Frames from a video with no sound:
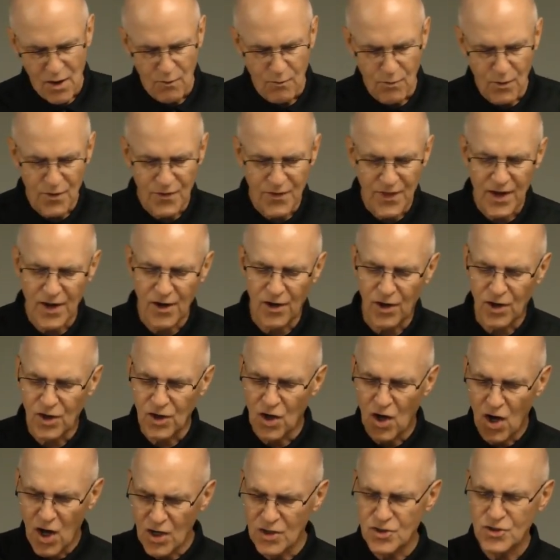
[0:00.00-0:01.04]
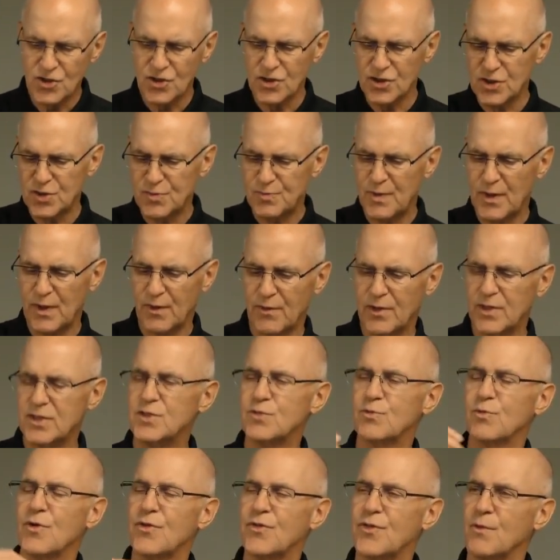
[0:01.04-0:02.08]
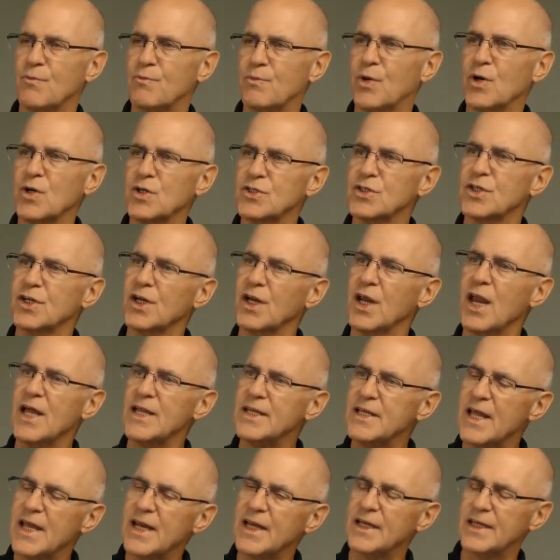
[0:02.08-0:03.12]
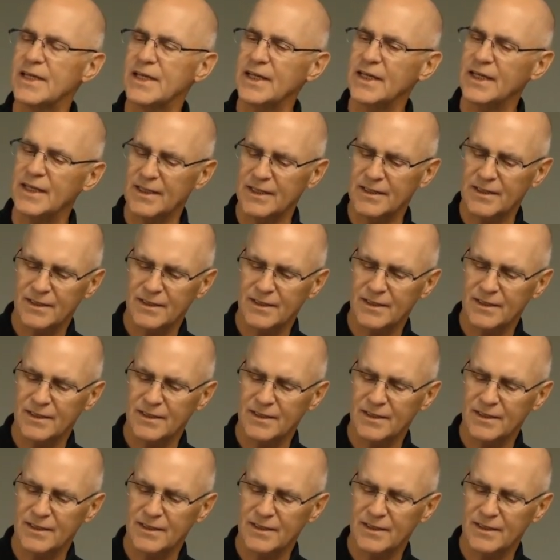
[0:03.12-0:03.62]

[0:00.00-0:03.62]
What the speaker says: where they are conscious spirits with a personal identity,